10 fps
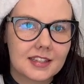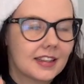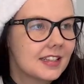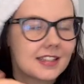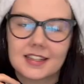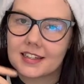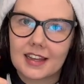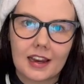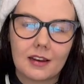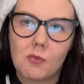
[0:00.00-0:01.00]
and this is
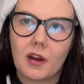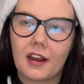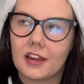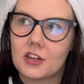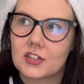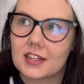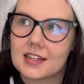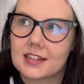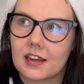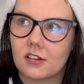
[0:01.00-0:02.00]
exactly what I usually
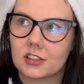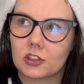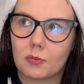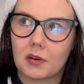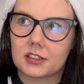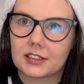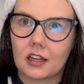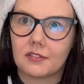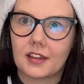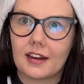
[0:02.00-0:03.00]
say also about
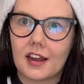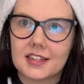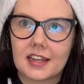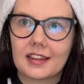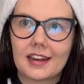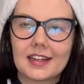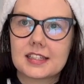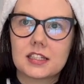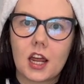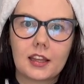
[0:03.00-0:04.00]
stuff that I say, that
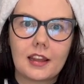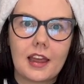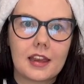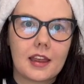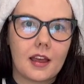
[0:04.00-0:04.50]
it's not like